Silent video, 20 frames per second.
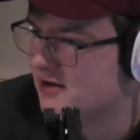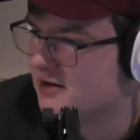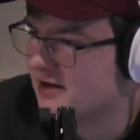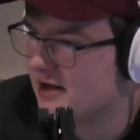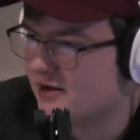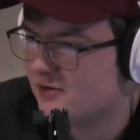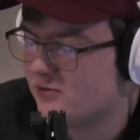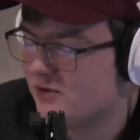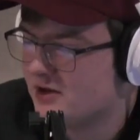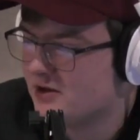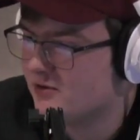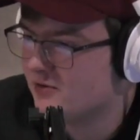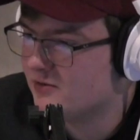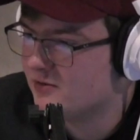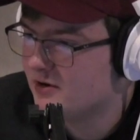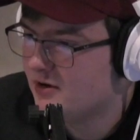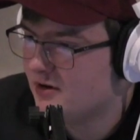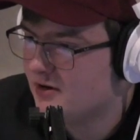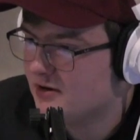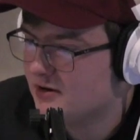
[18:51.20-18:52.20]
Like, we don't
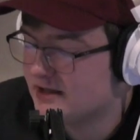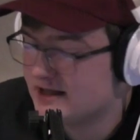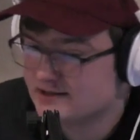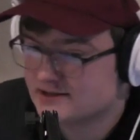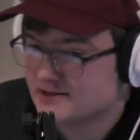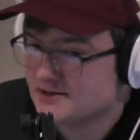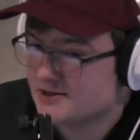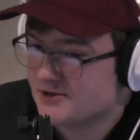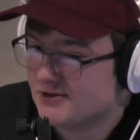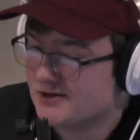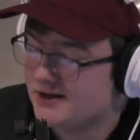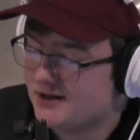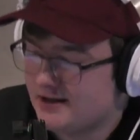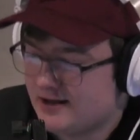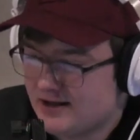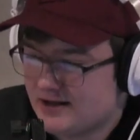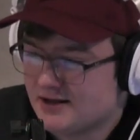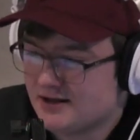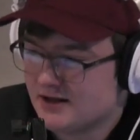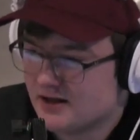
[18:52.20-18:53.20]
necessarily
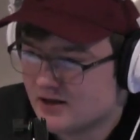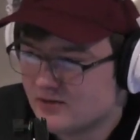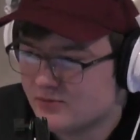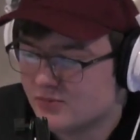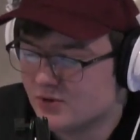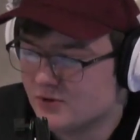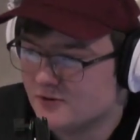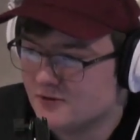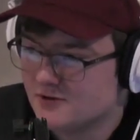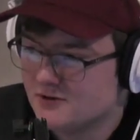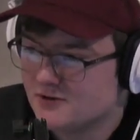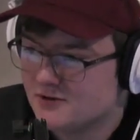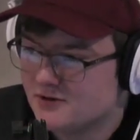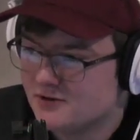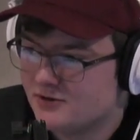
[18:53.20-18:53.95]
need a gimbal.